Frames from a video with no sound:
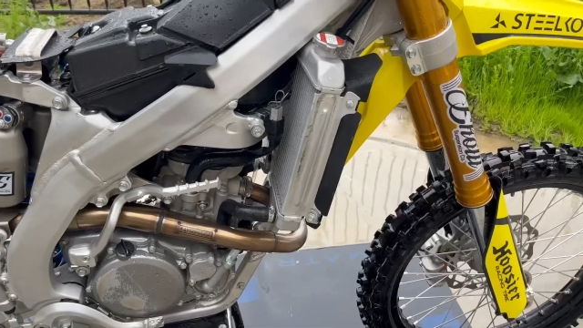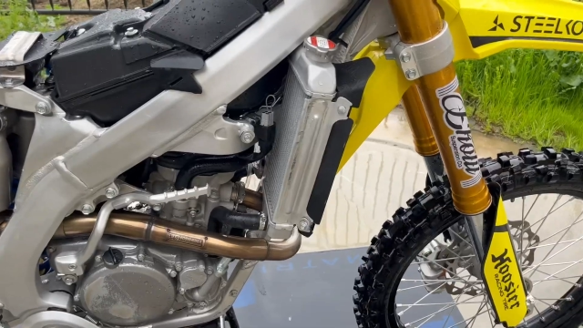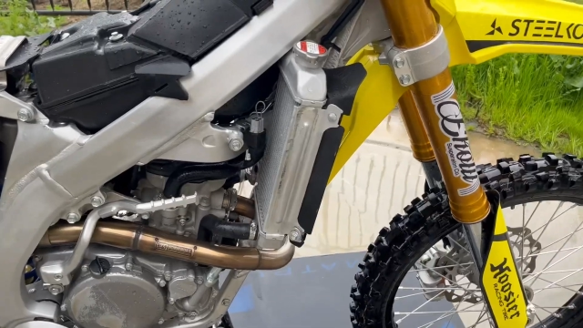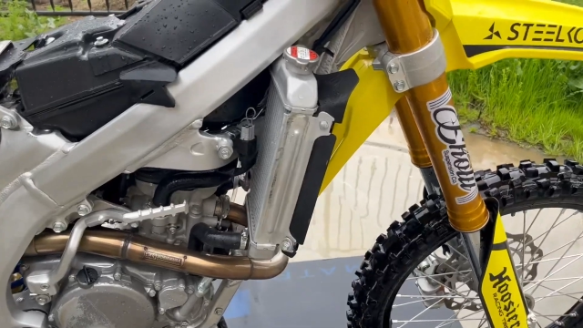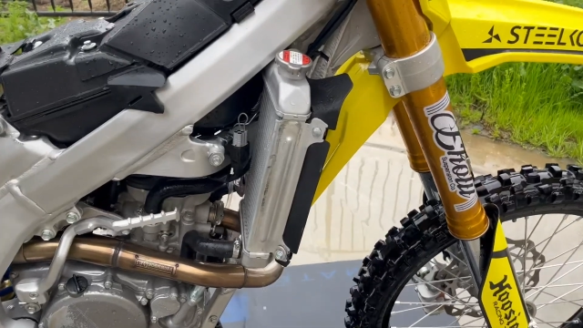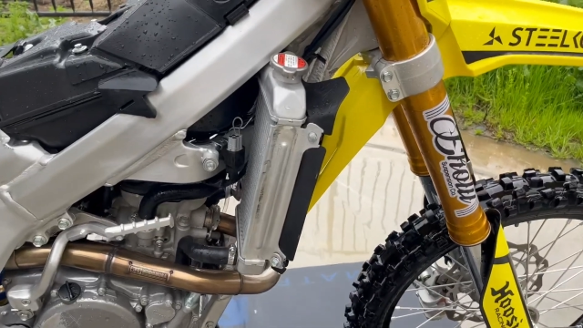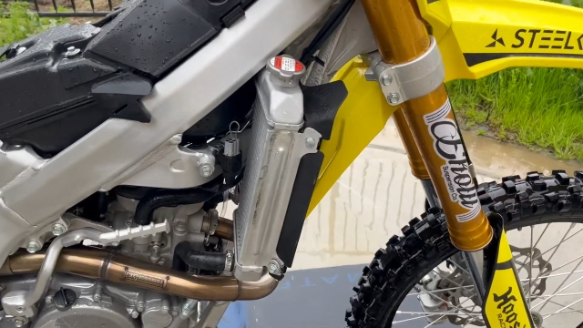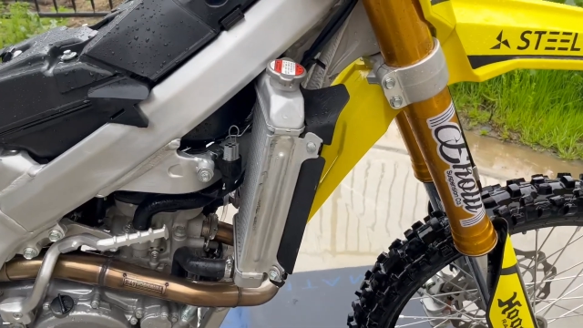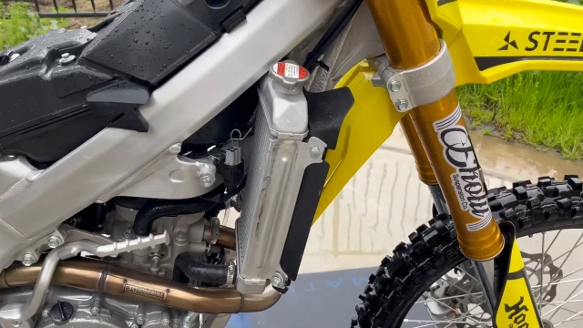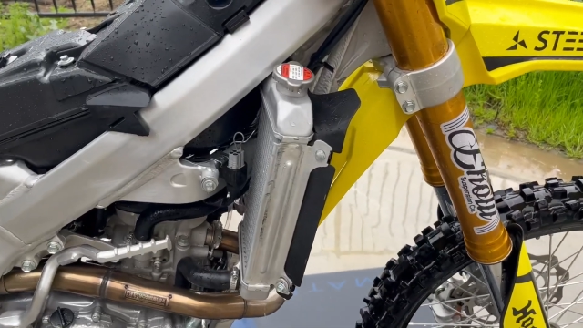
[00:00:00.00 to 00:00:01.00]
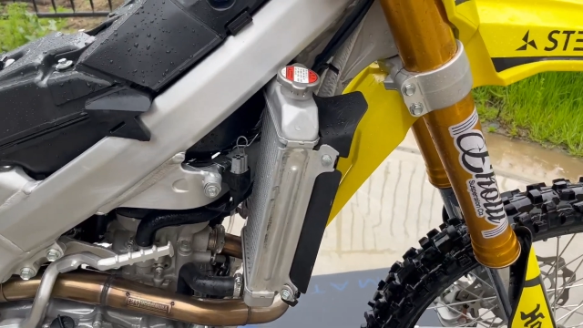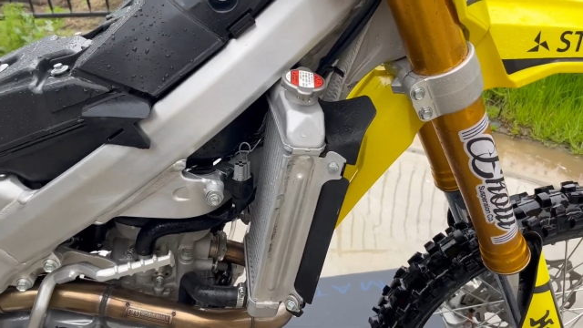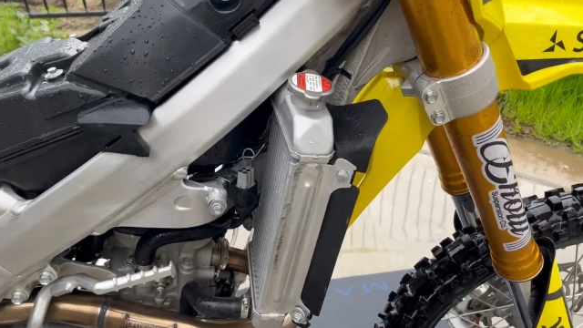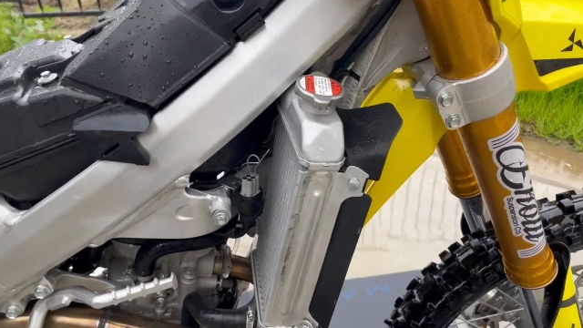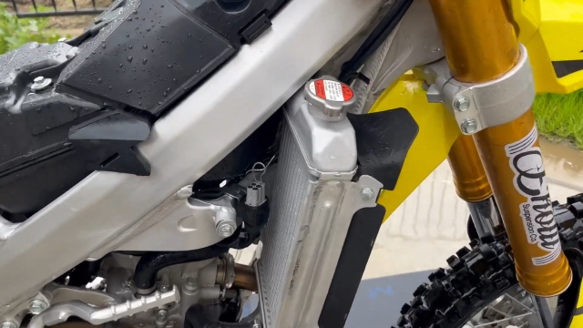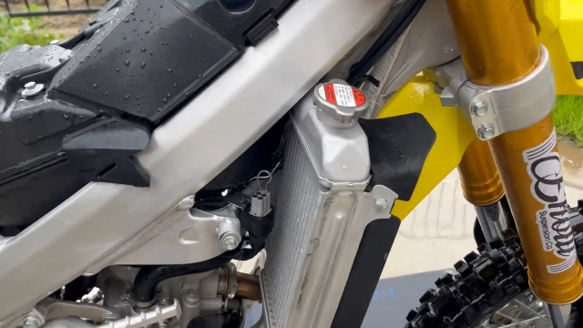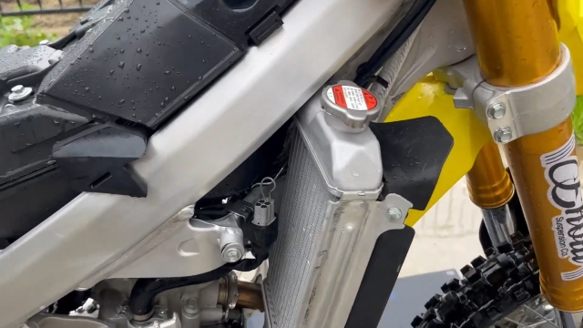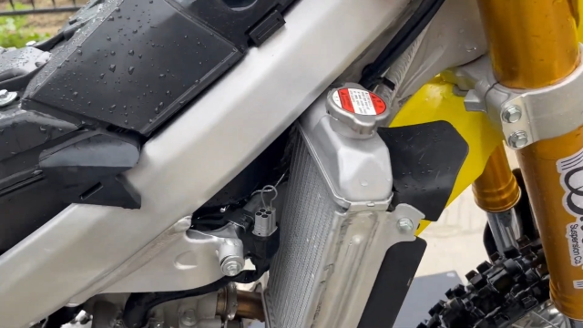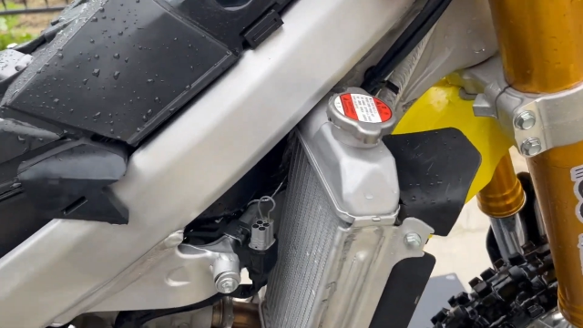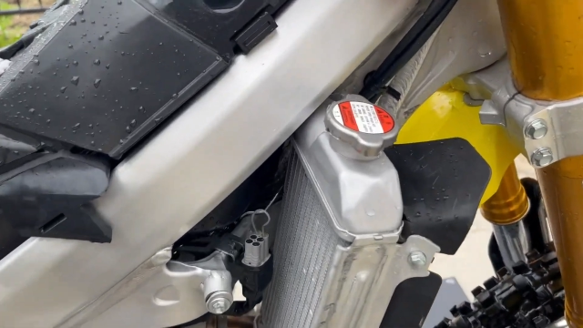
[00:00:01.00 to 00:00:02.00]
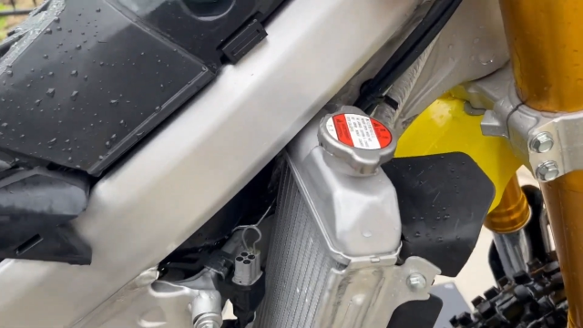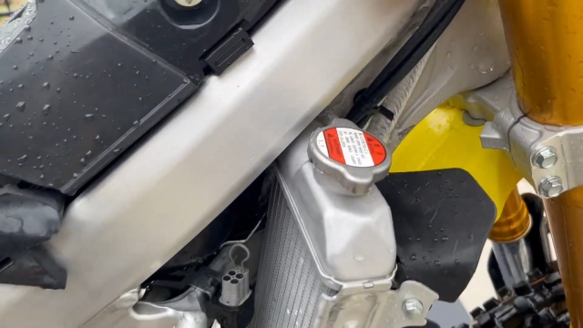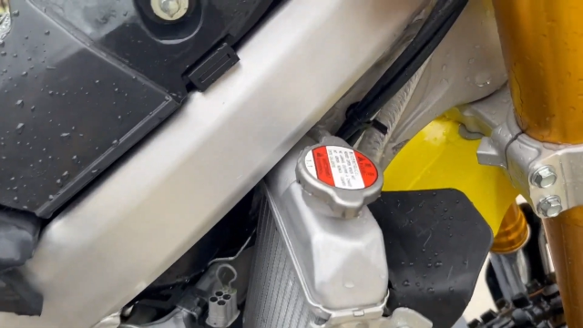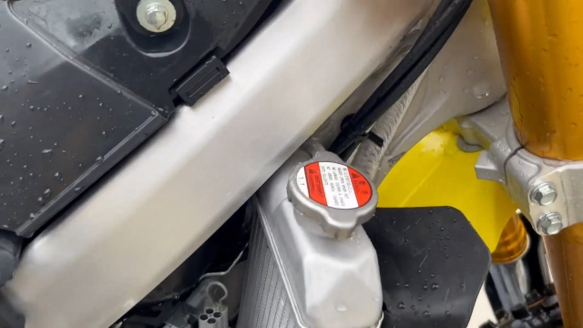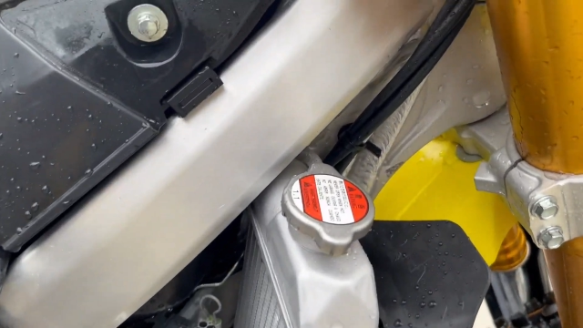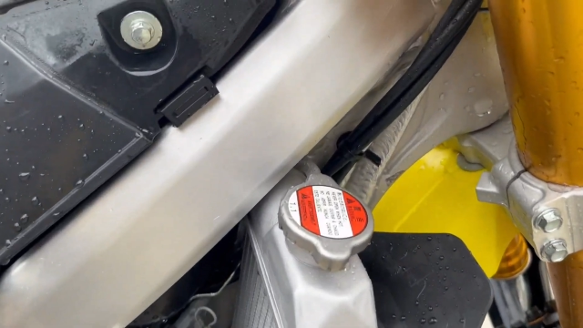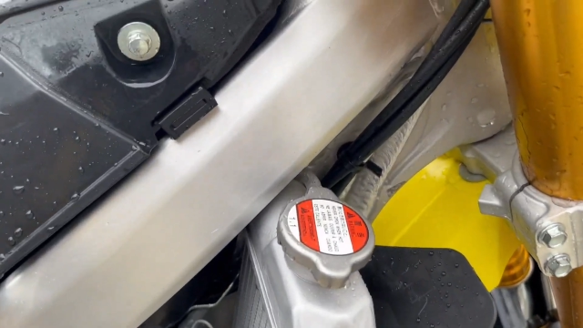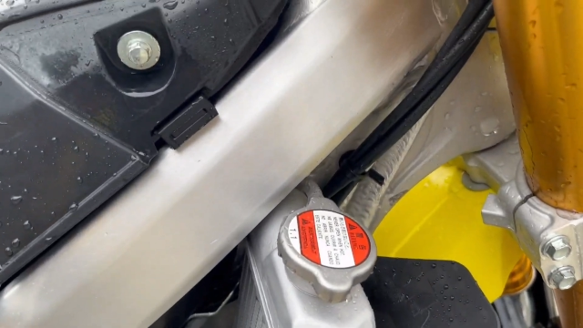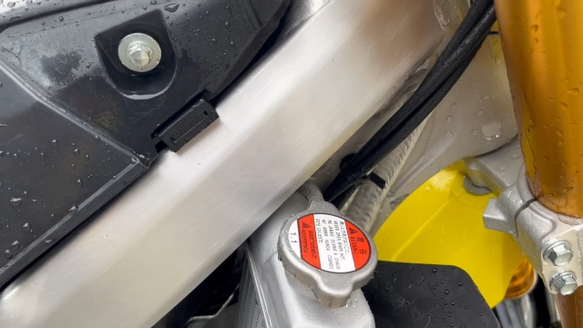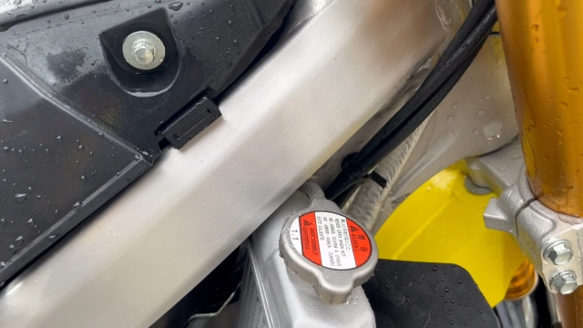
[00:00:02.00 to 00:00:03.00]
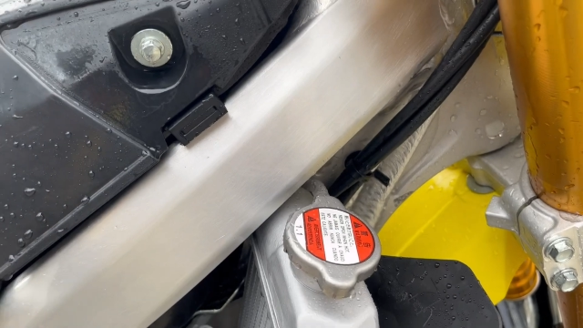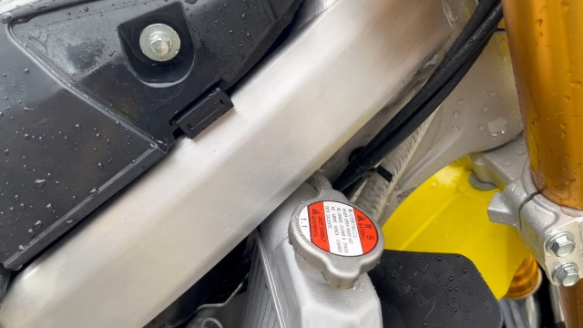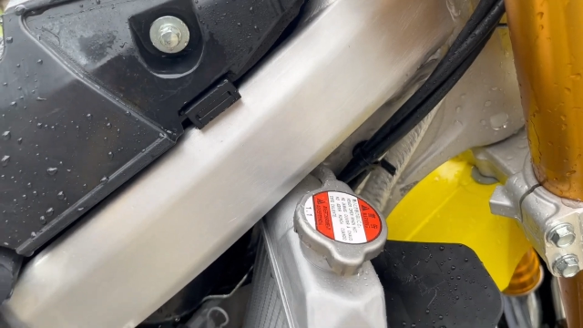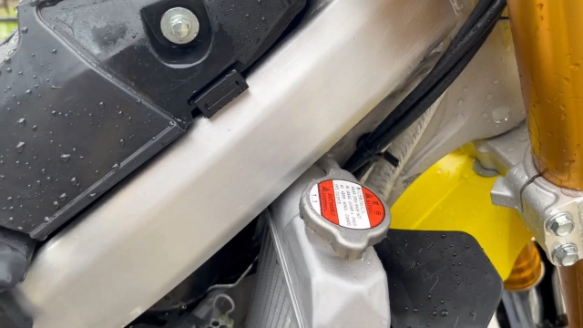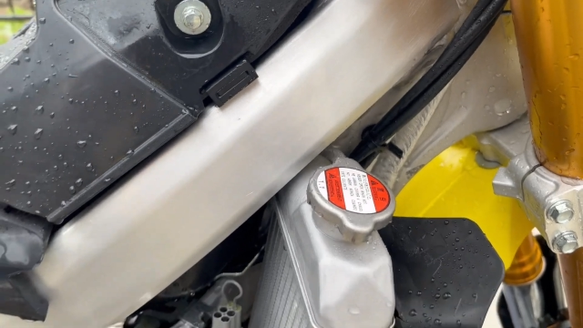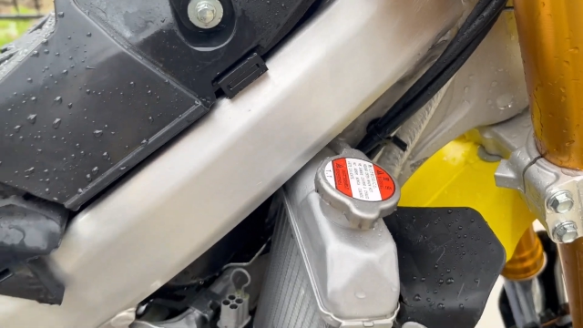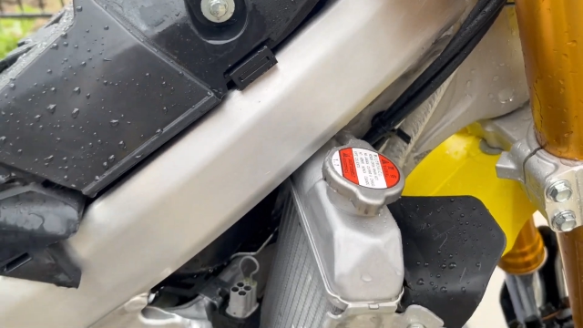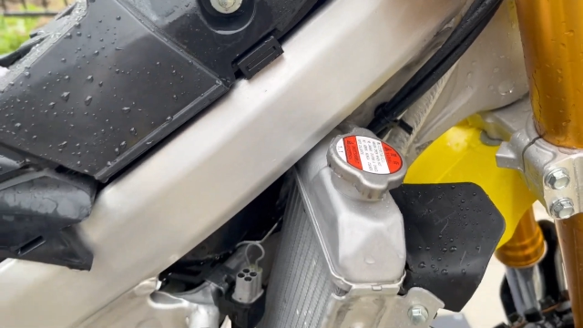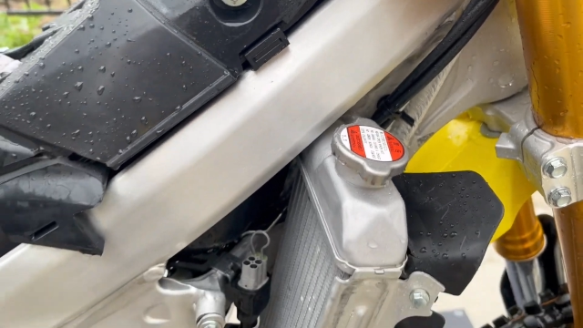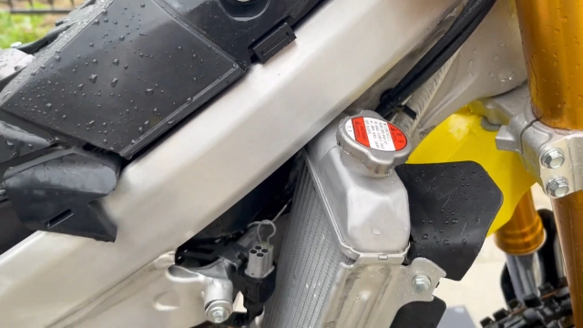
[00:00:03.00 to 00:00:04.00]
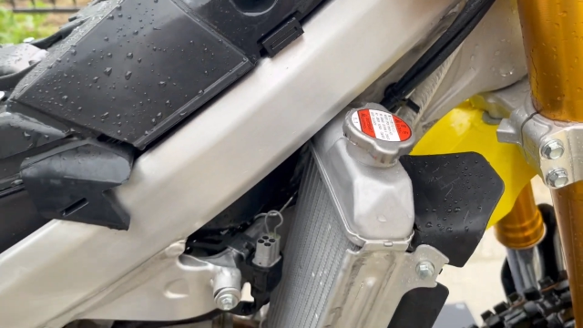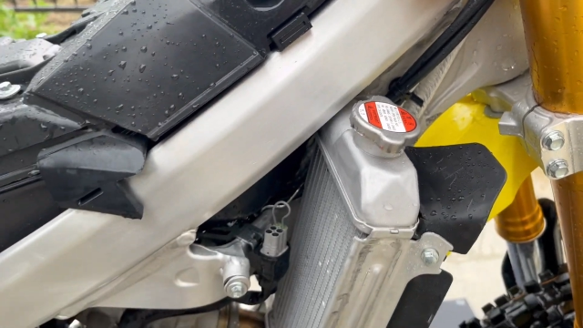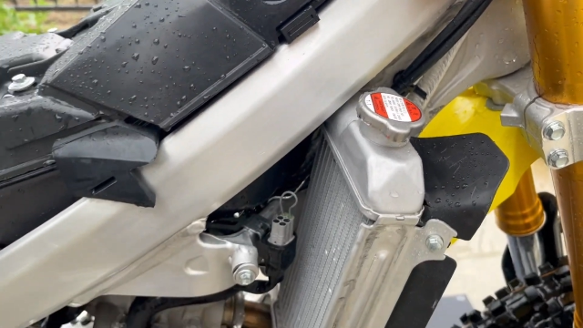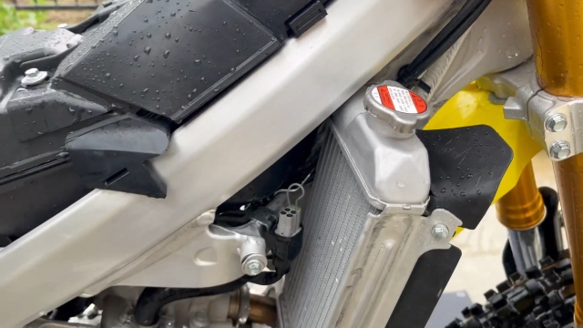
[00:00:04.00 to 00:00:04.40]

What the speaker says: Nobody's mouth can be seen.